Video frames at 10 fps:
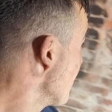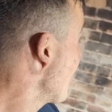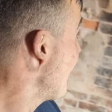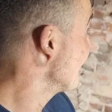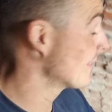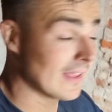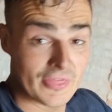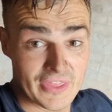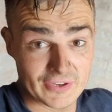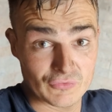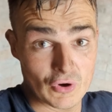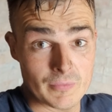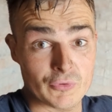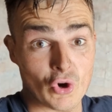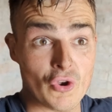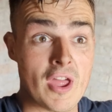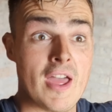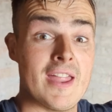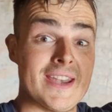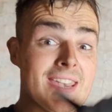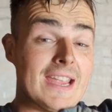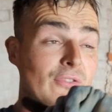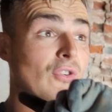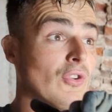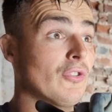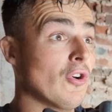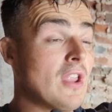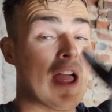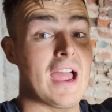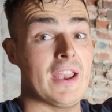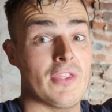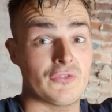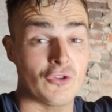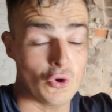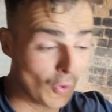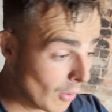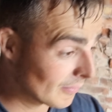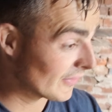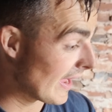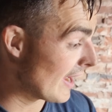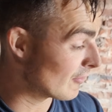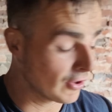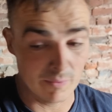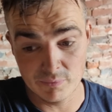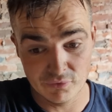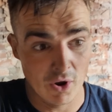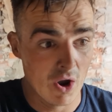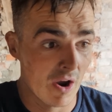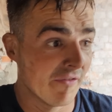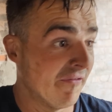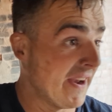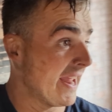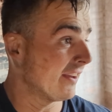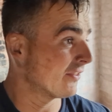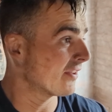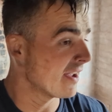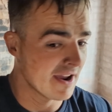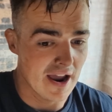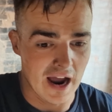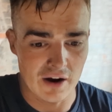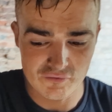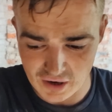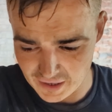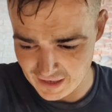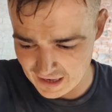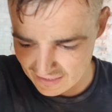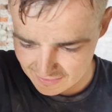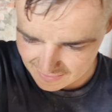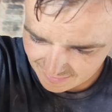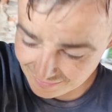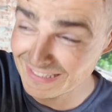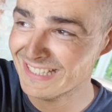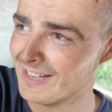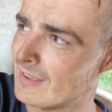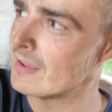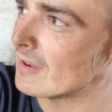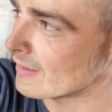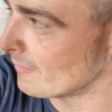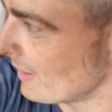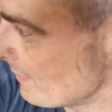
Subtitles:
that's this room done, next door done, and the 2 upstairs rooms finished. And right now, got